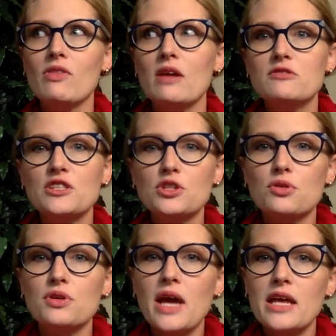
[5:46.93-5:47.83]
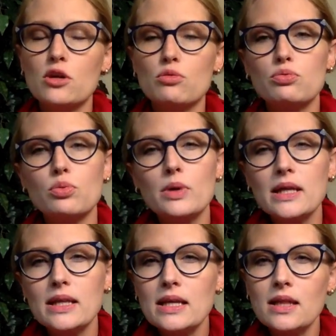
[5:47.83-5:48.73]
they've just created
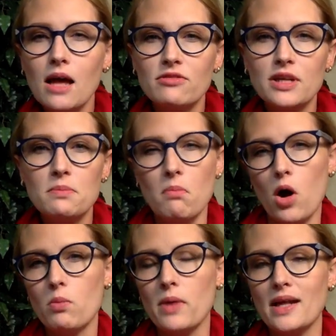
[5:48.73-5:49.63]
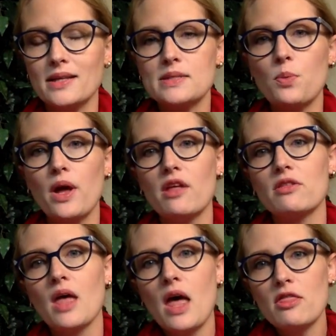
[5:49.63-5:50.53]
really lovely moments with
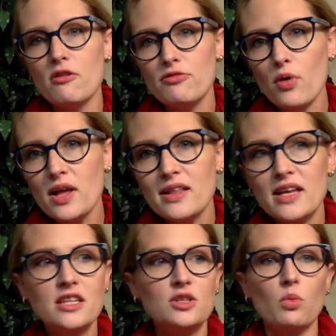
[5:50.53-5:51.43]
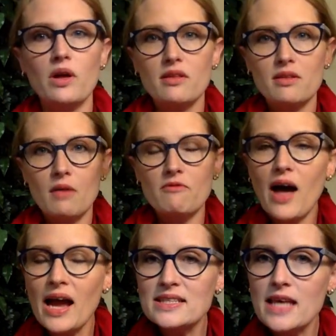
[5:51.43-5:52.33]
the foliage and with
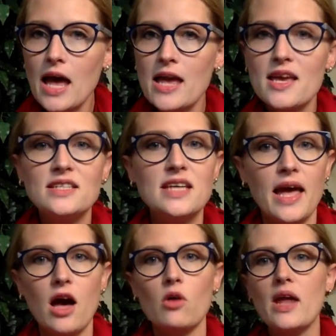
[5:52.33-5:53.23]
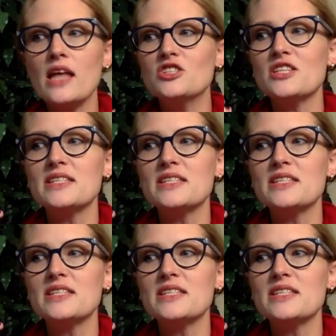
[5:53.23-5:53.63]
vines hanging down, and